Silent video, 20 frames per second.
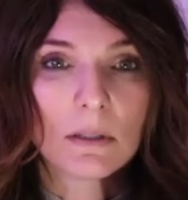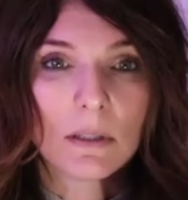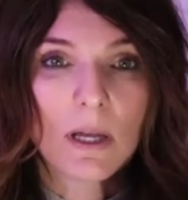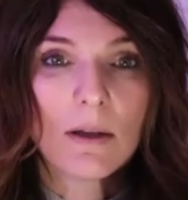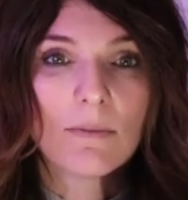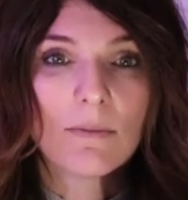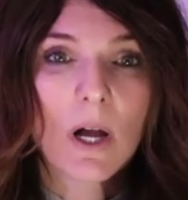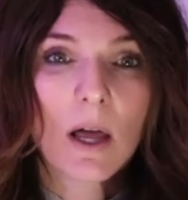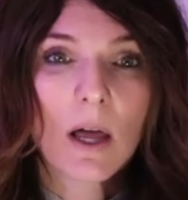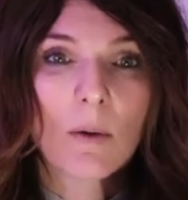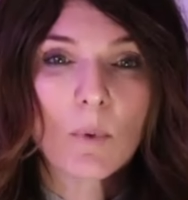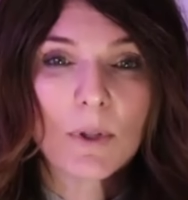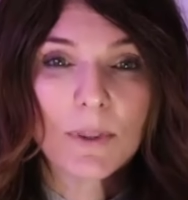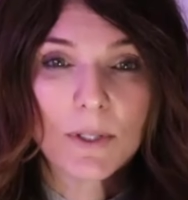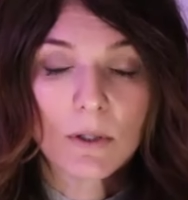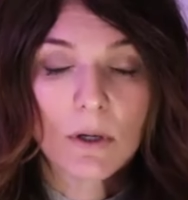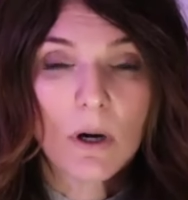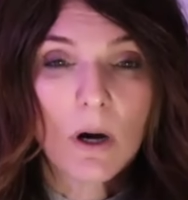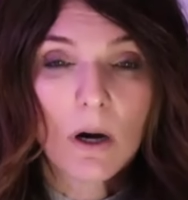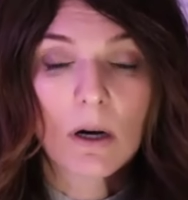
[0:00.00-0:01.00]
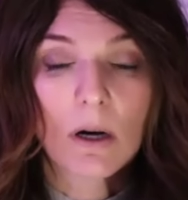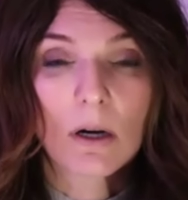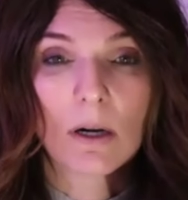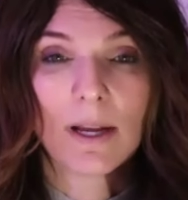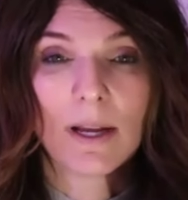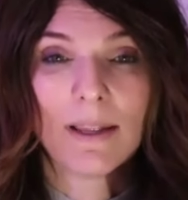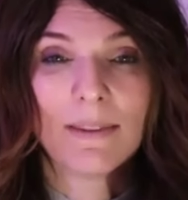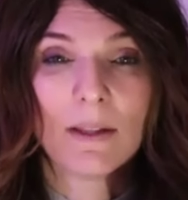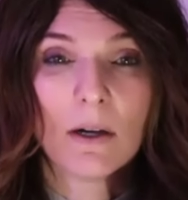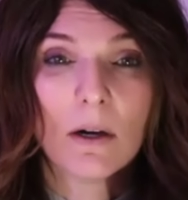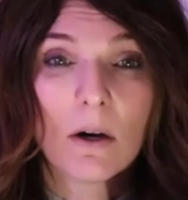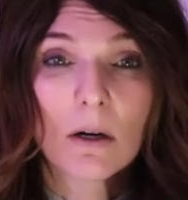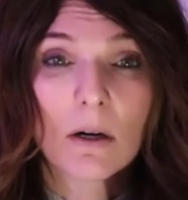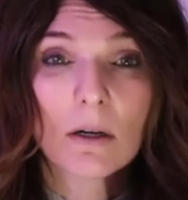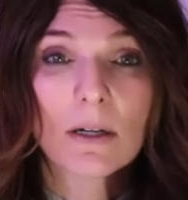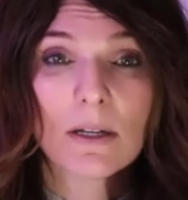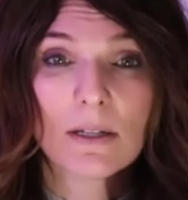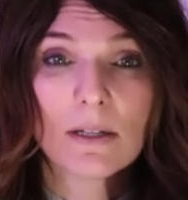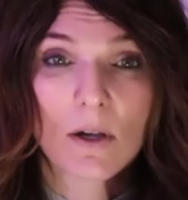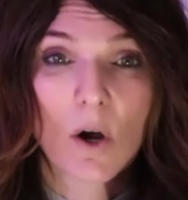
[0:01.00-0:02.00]
god with your heart and the heart
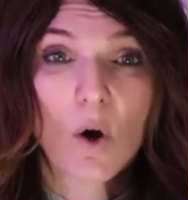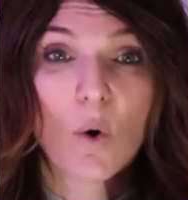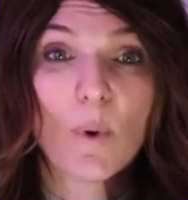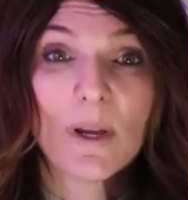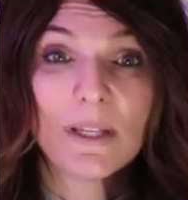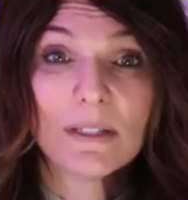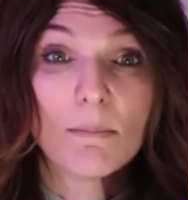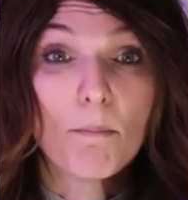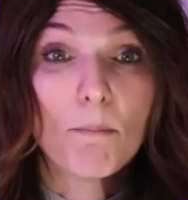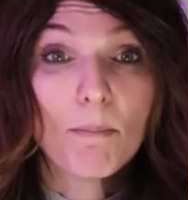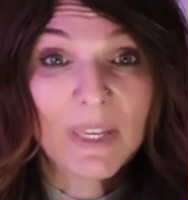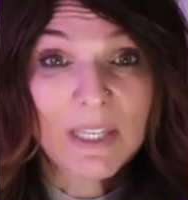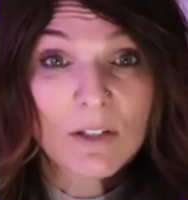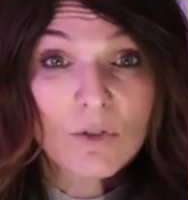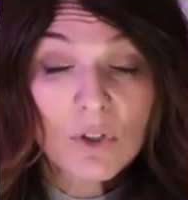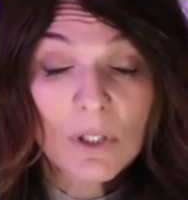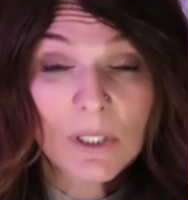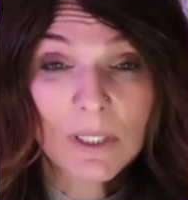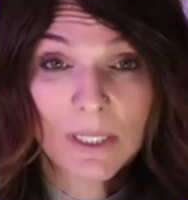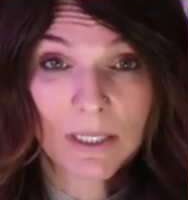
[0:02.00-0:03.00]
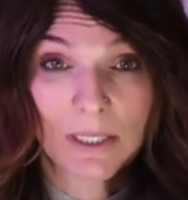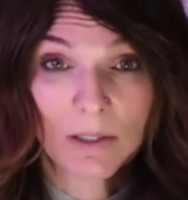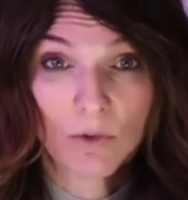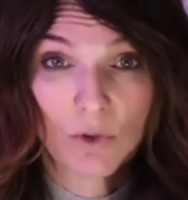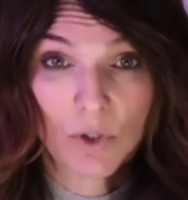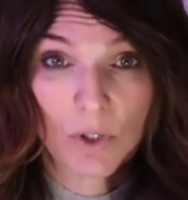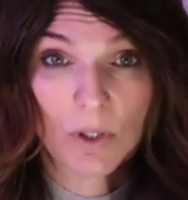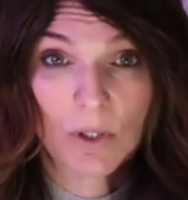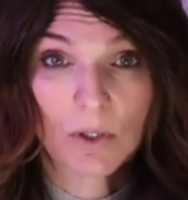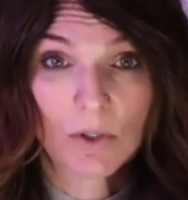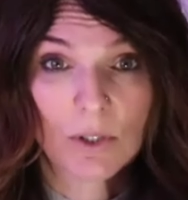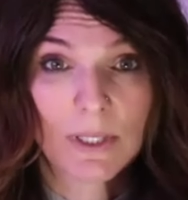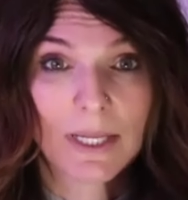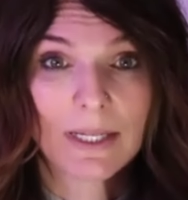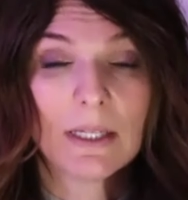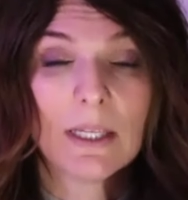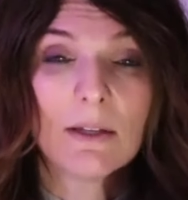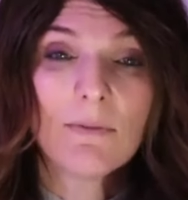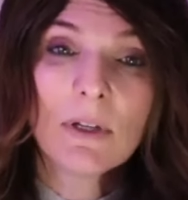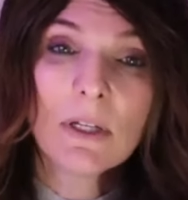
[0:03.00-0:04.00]
is always mentioned in church like
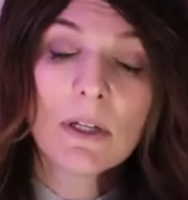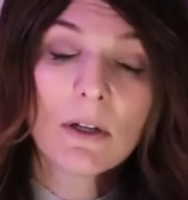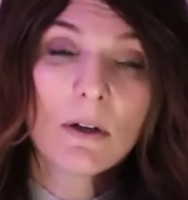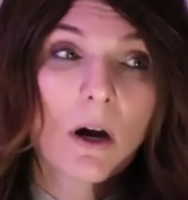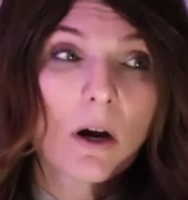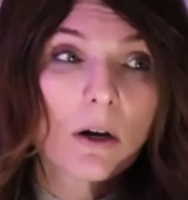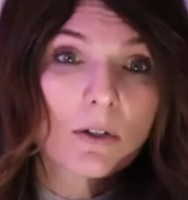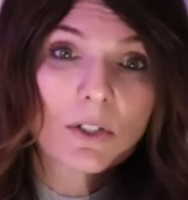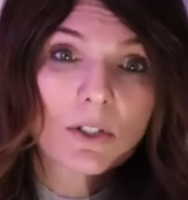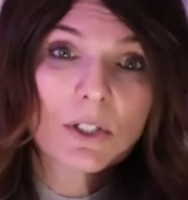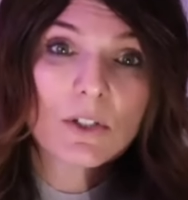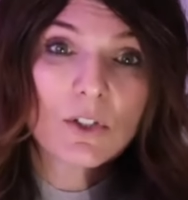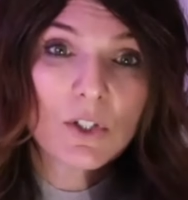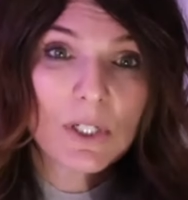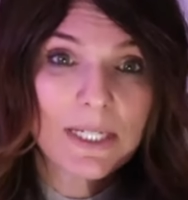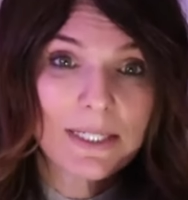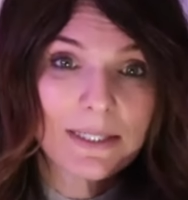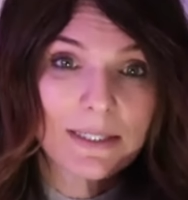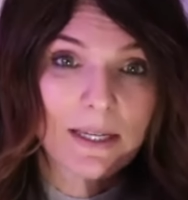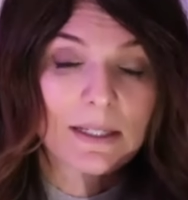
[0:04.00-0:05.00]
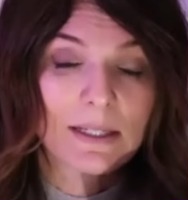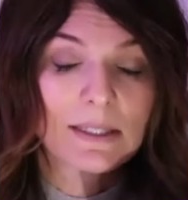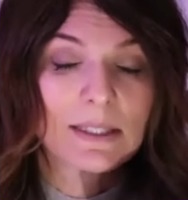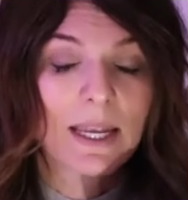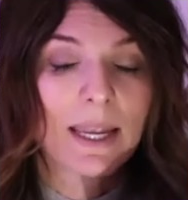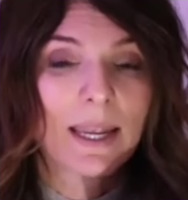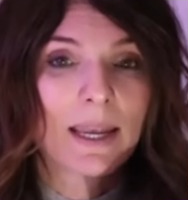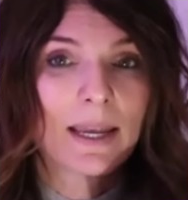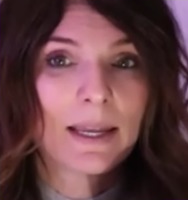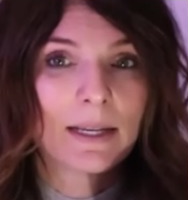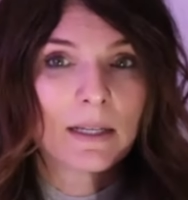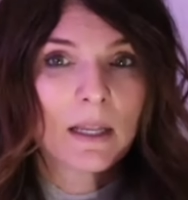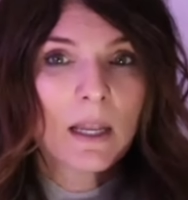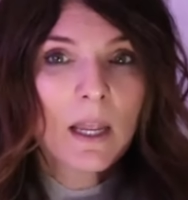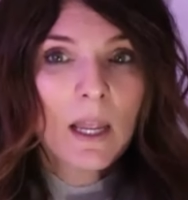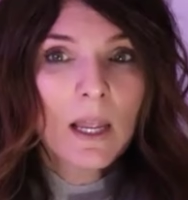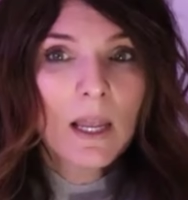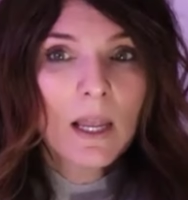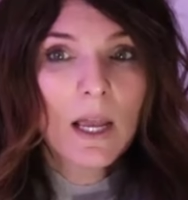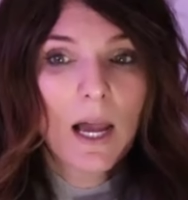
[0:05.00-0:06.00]
giving your heart to jesus and
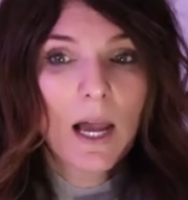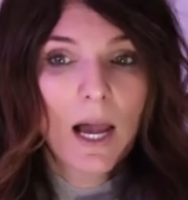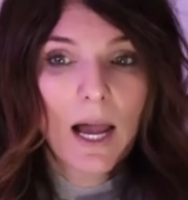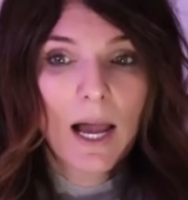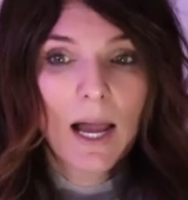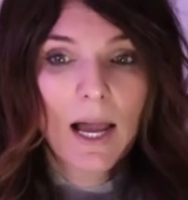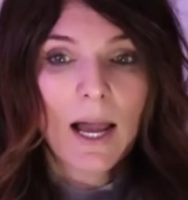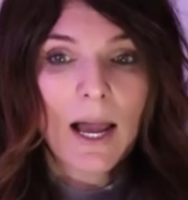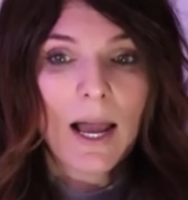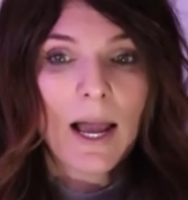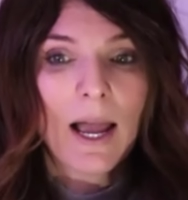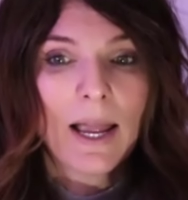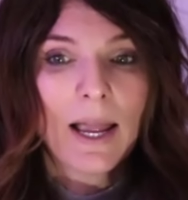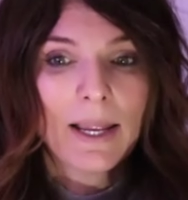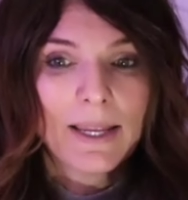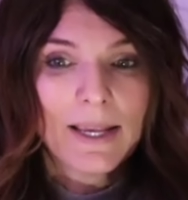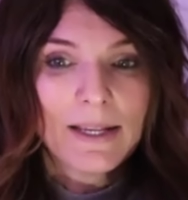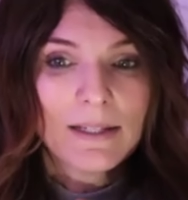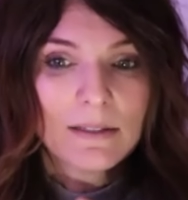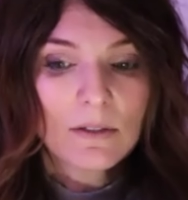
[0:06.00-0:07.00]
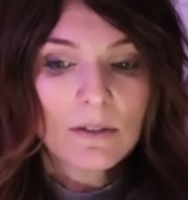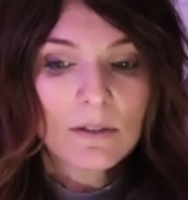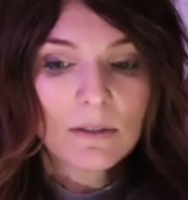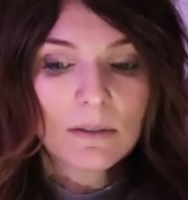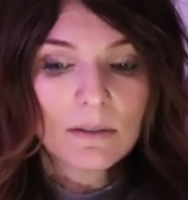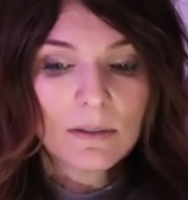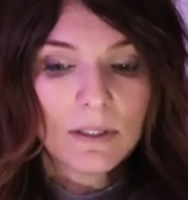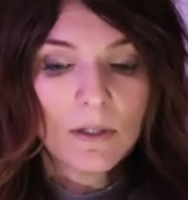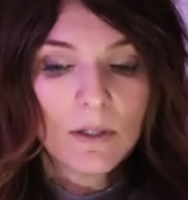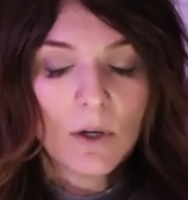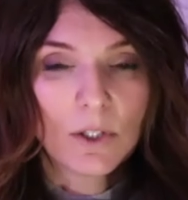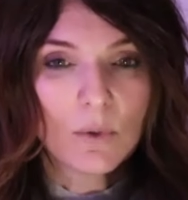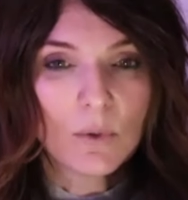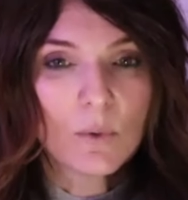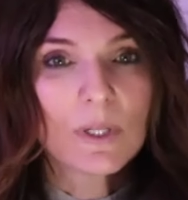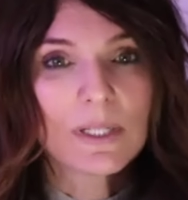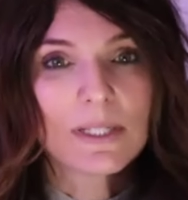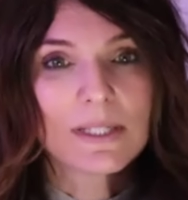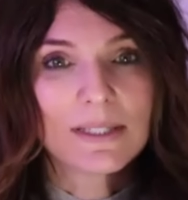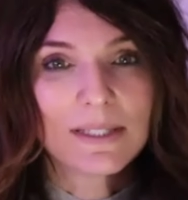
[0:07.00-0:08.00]
i guess there you know you
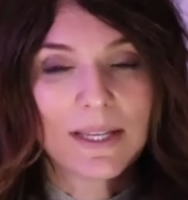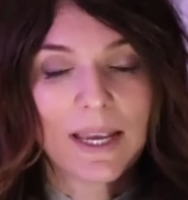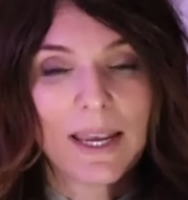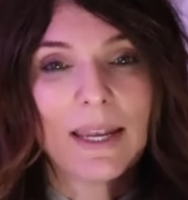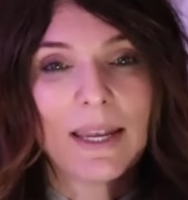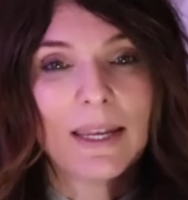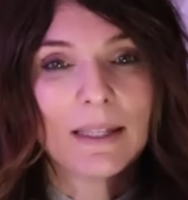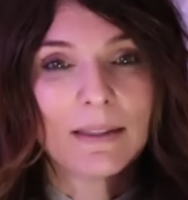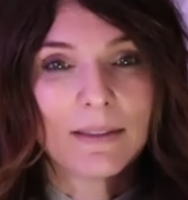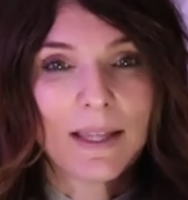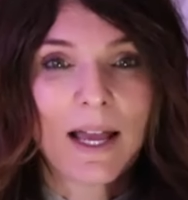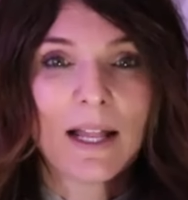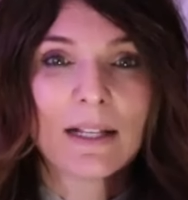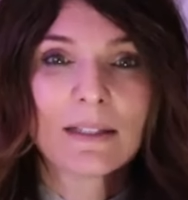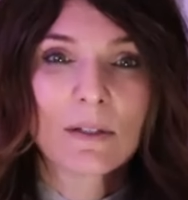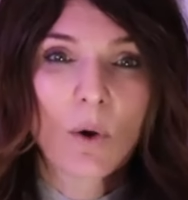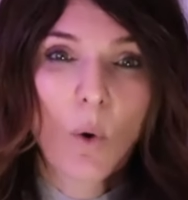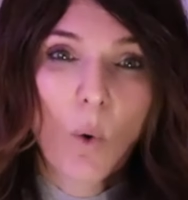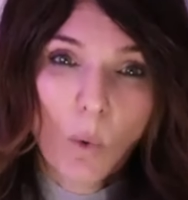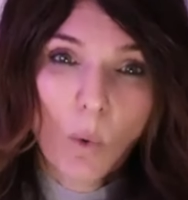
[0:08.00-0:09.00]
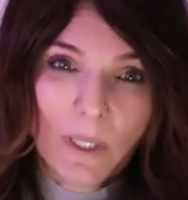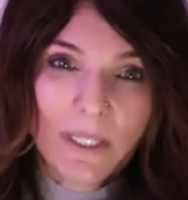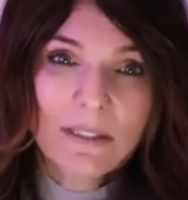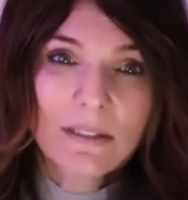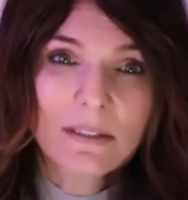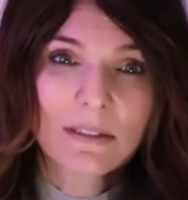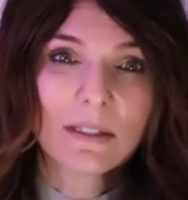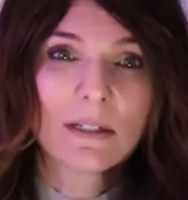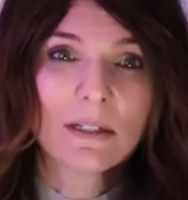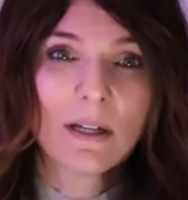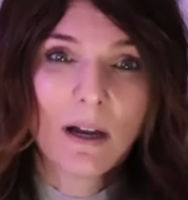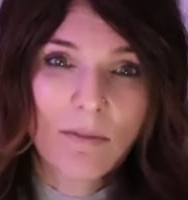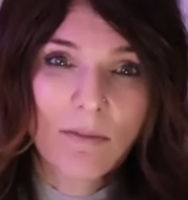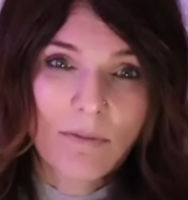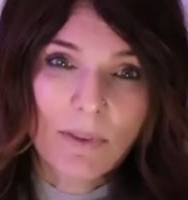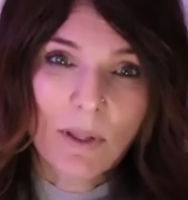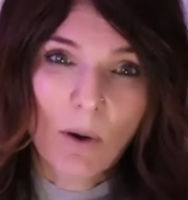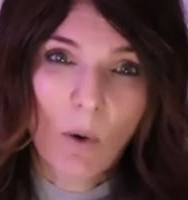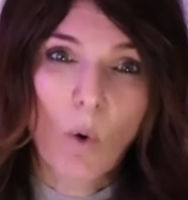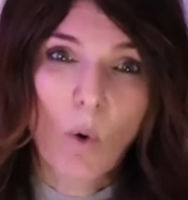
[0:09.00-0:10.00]
could say that's holistic of
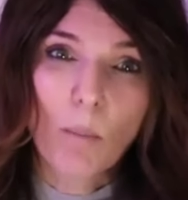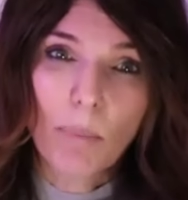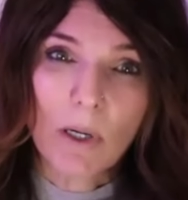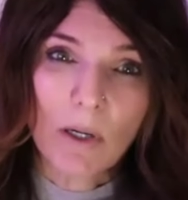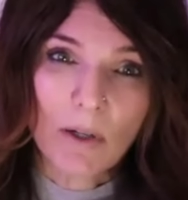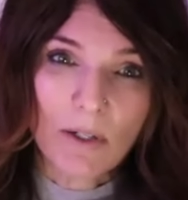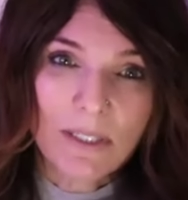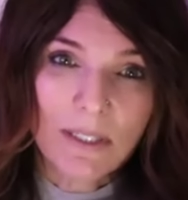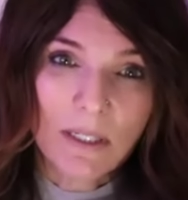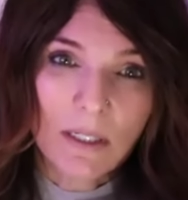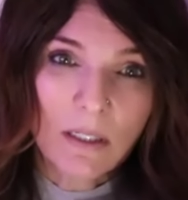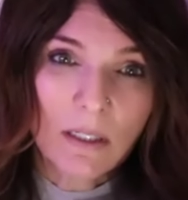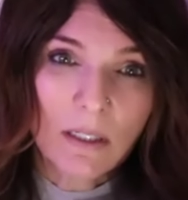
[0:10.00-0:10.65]
the whole person